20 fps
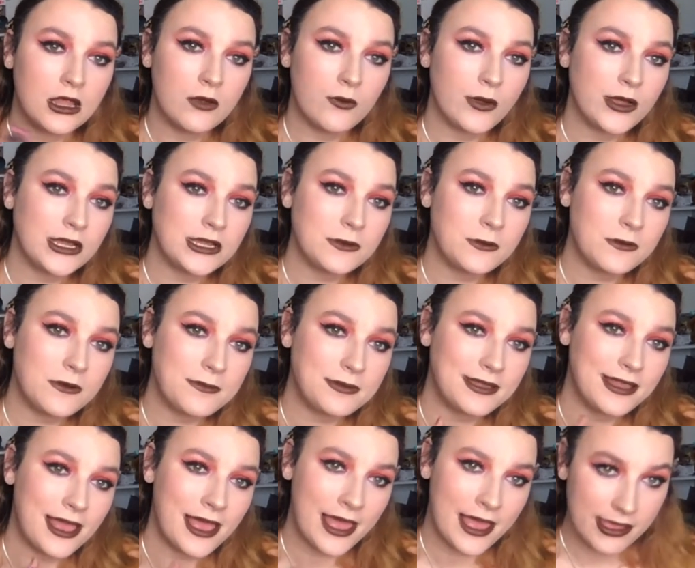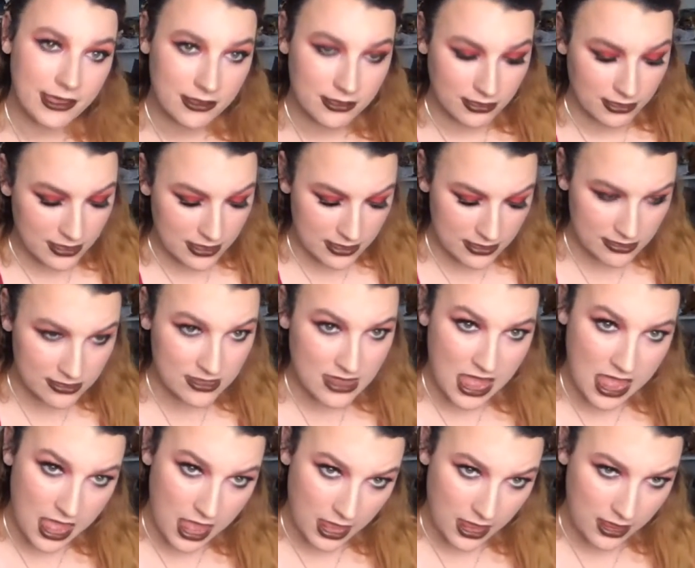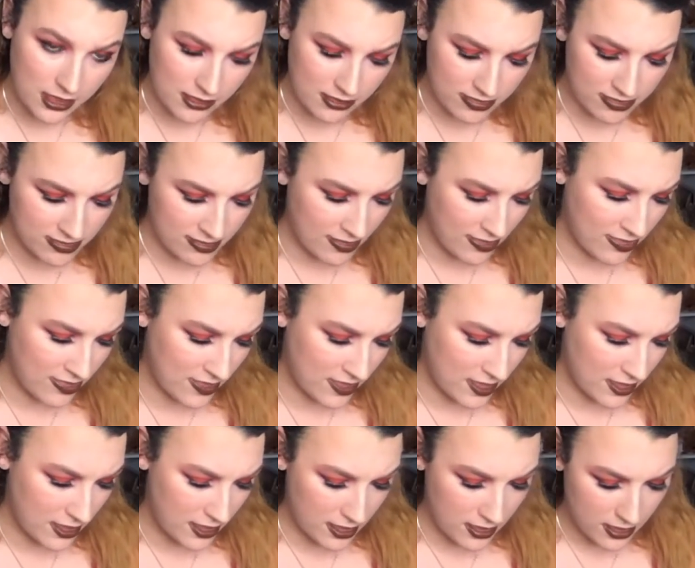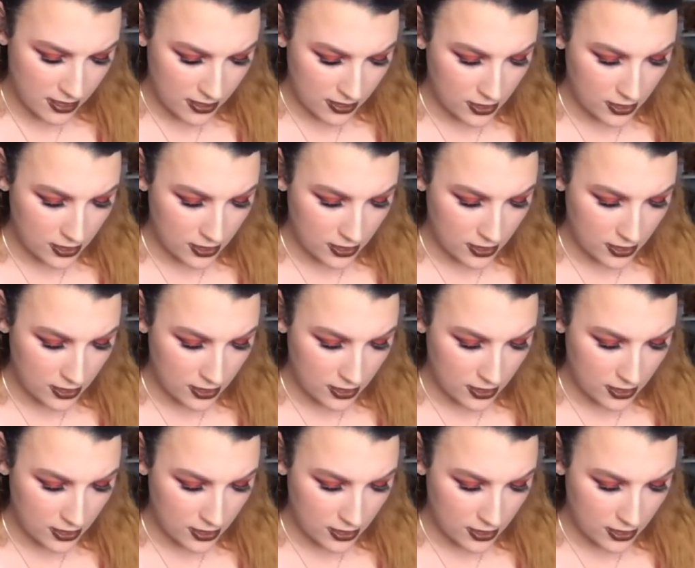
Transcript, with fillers: then I'm going to apply, this is the